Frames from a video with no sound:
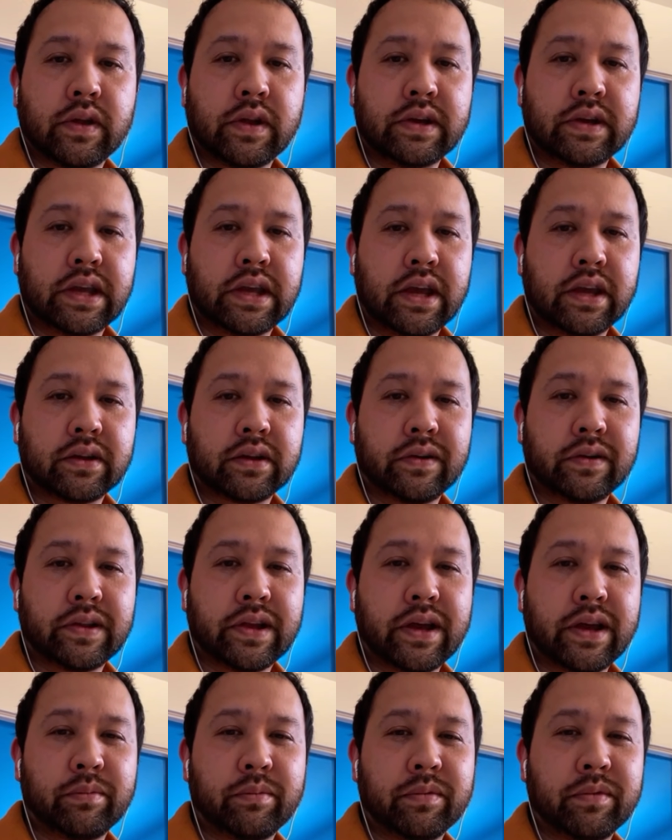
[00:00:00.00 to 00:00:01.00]
Thundercat
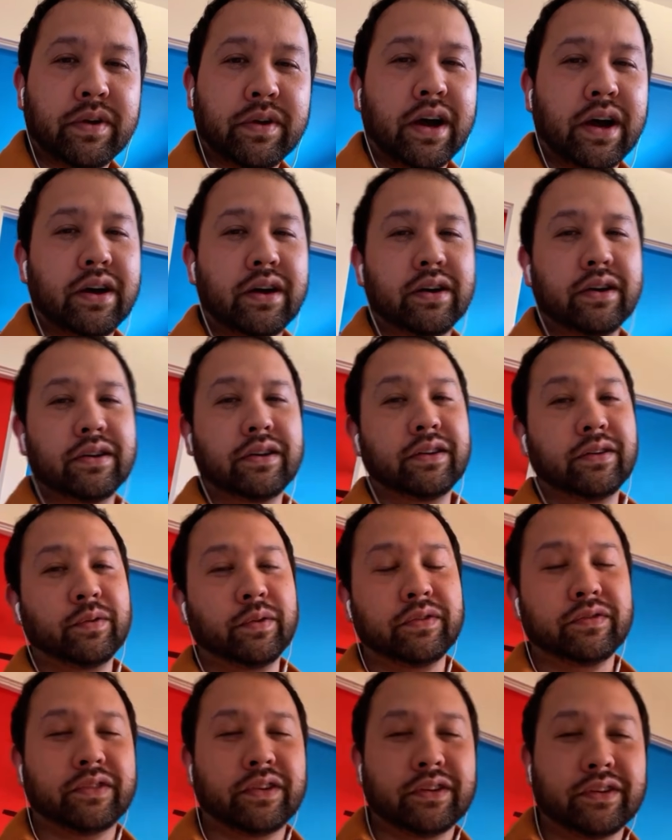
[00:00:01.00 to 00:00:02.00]
collab.
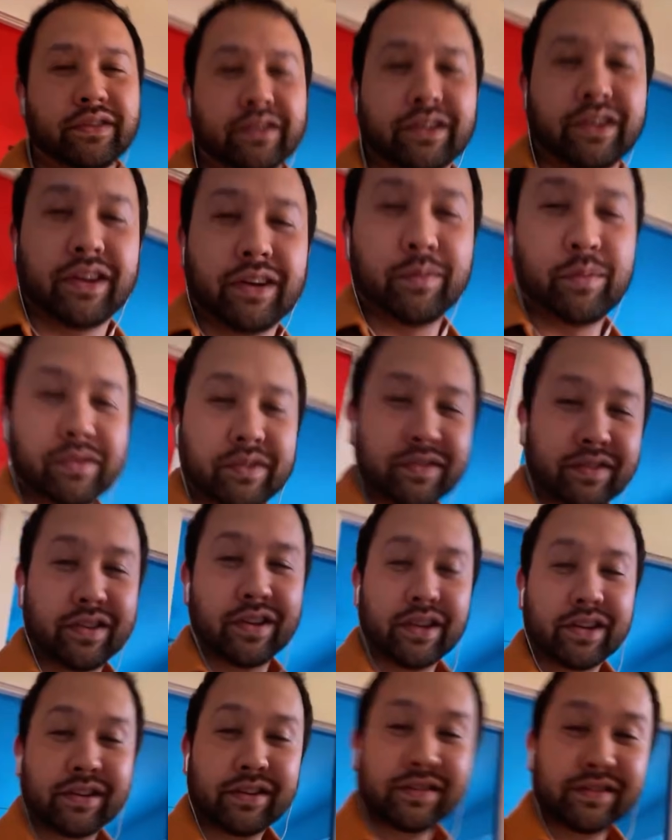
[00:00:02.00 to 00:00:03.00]
We've done a couple of
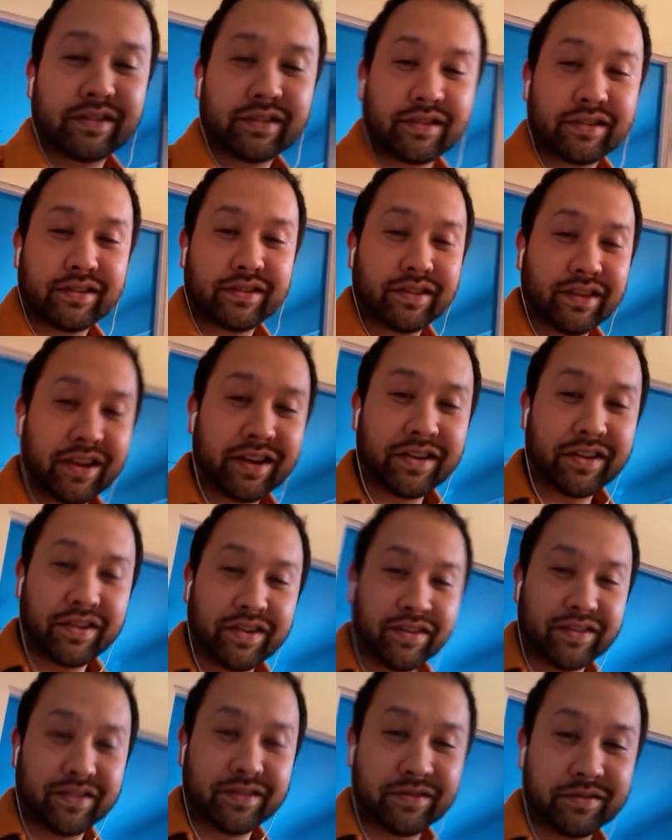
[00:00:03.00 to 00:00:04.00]
things. I don't
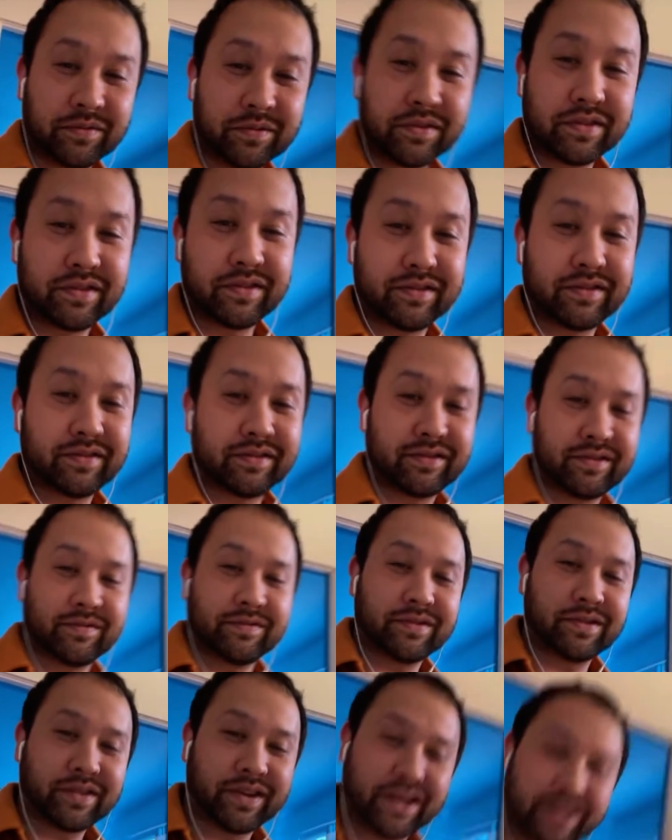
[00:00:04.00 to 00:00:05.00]
know.
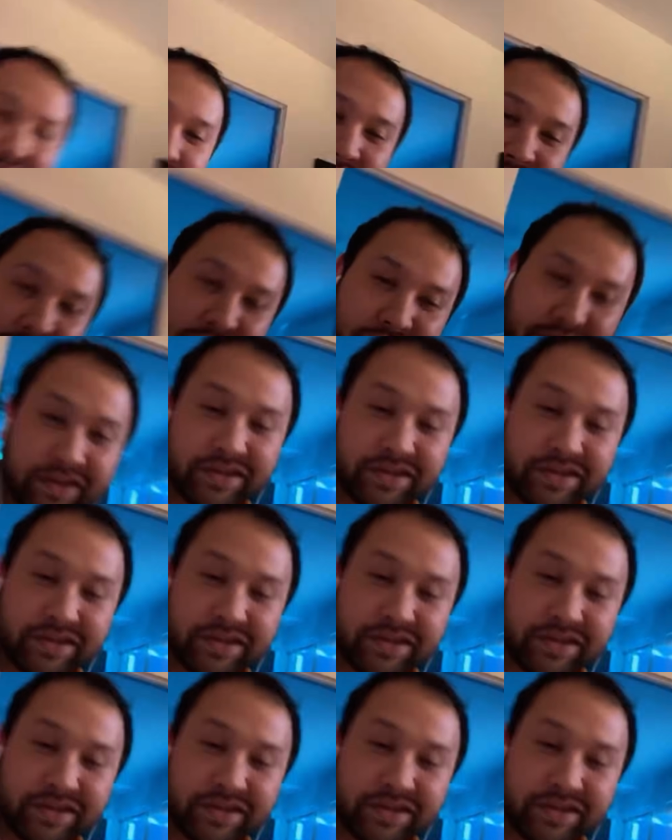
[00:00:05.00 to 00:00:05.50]
We'll get there